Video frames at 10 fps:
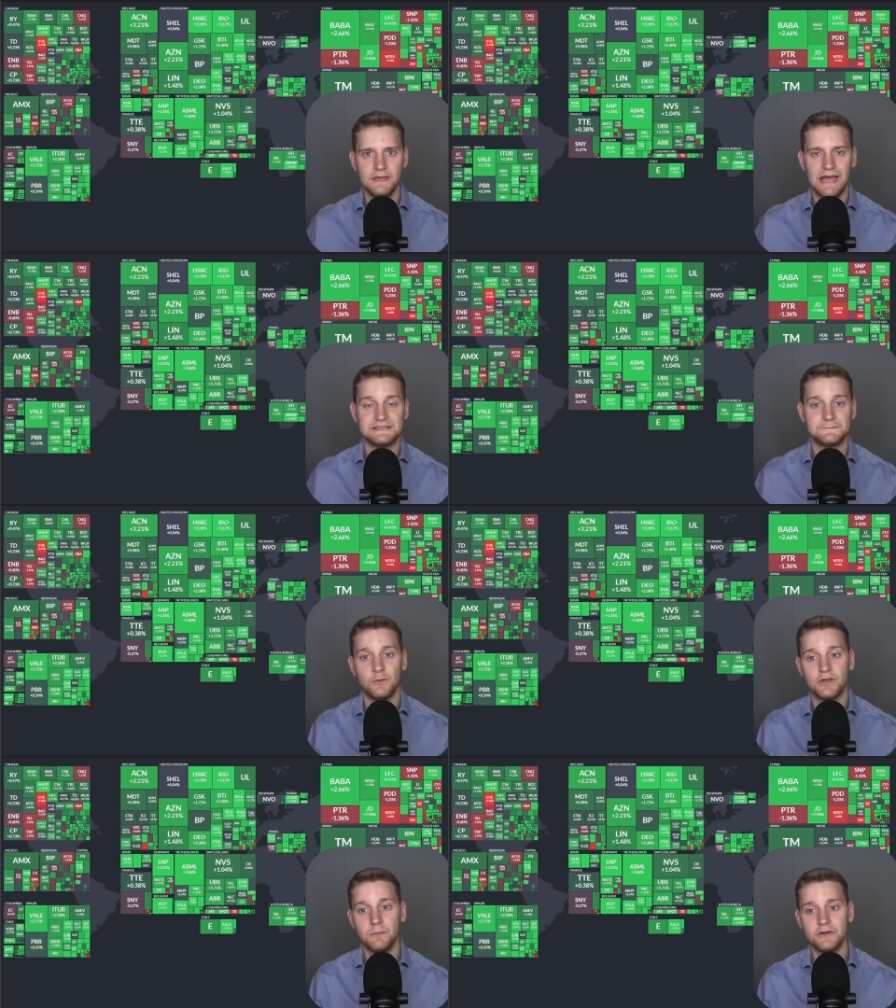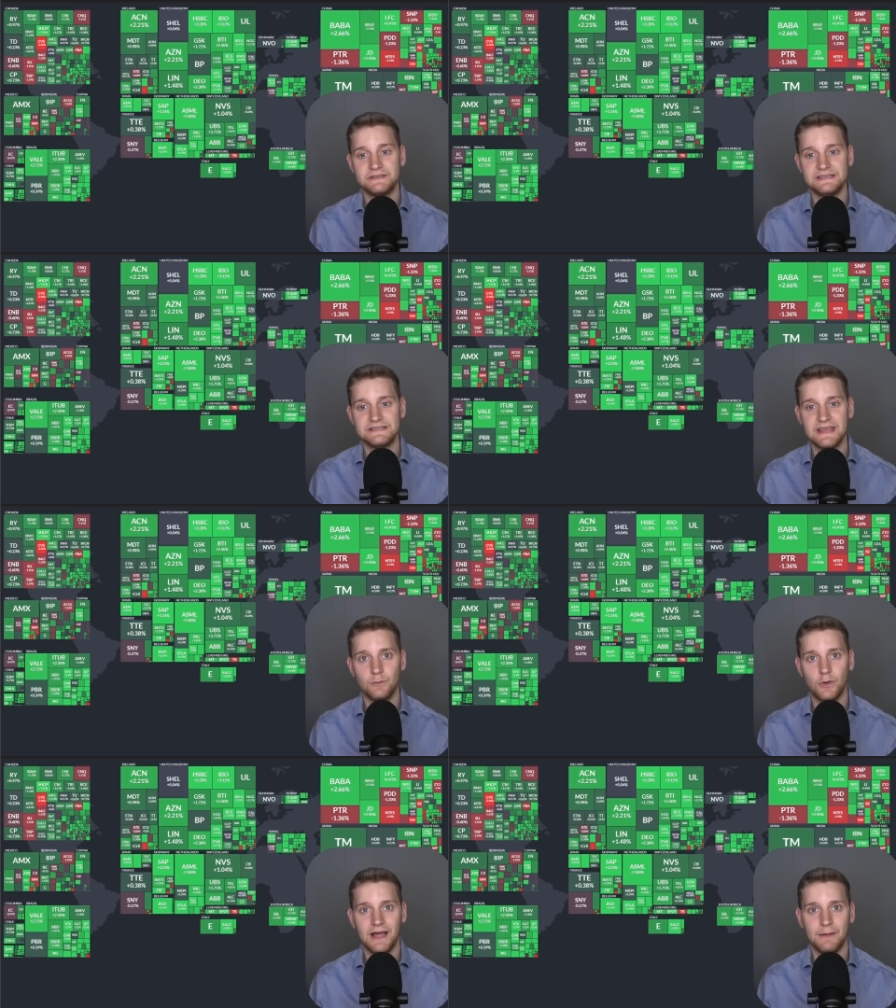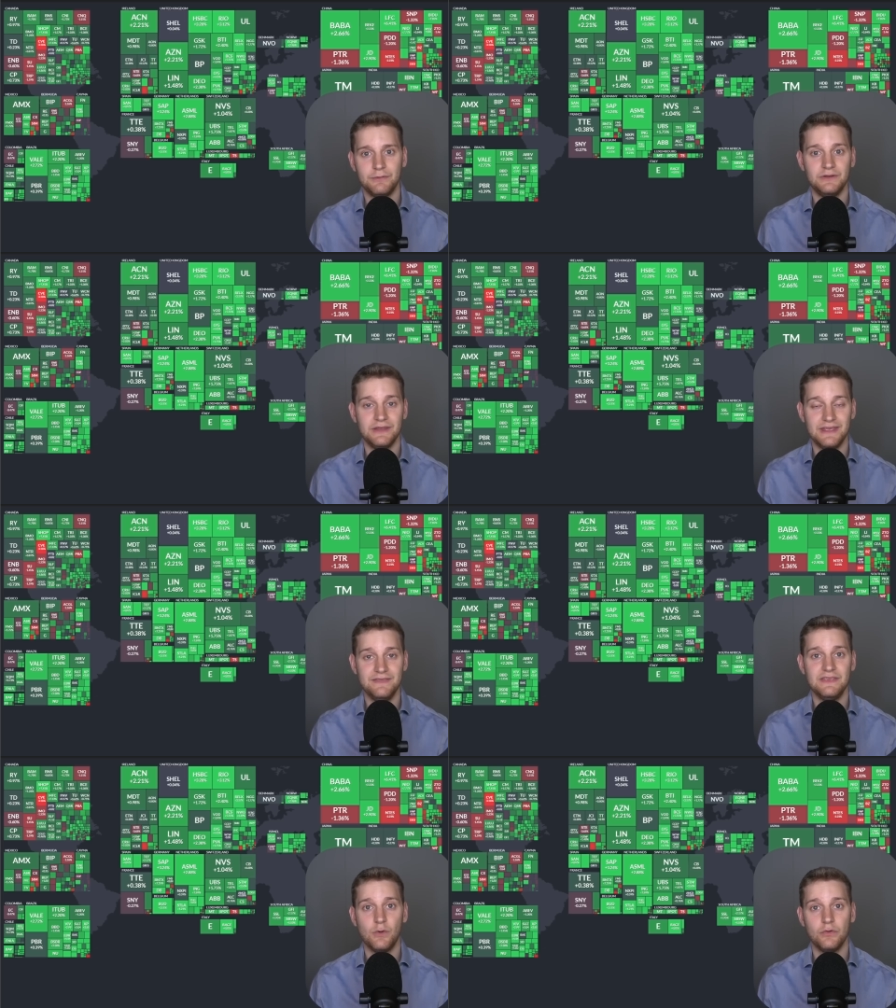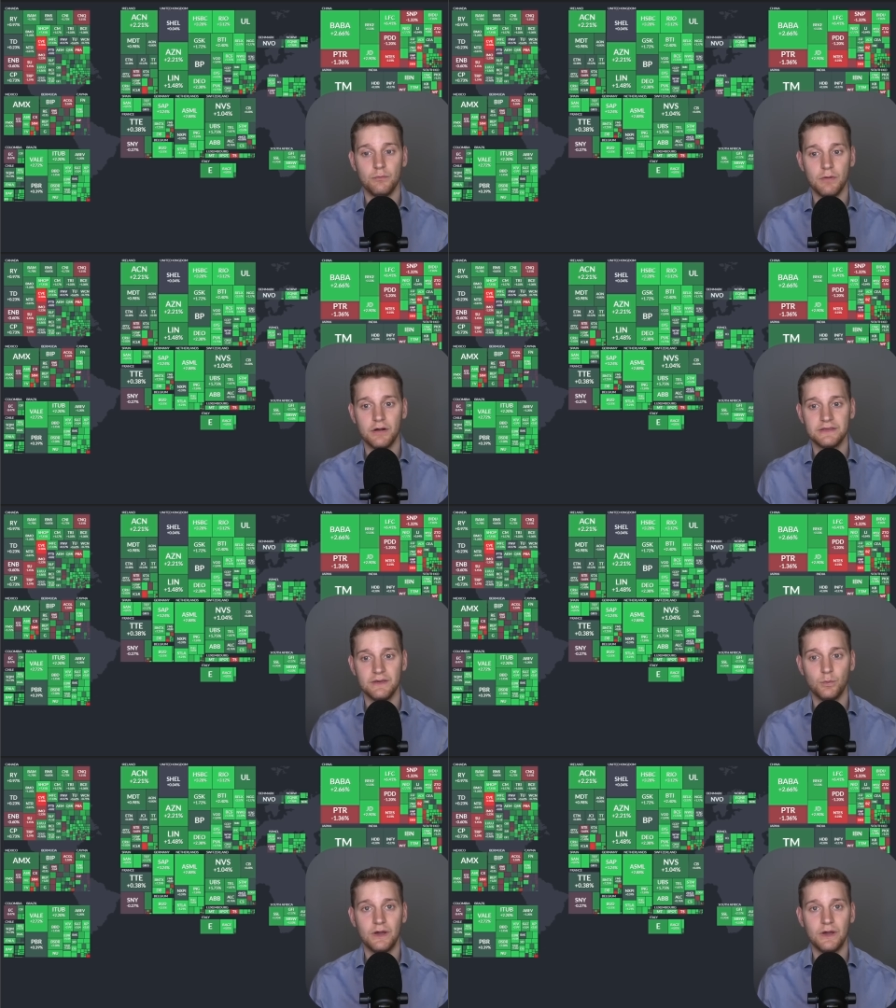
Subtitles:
As for commodities then, what happened in the oil market?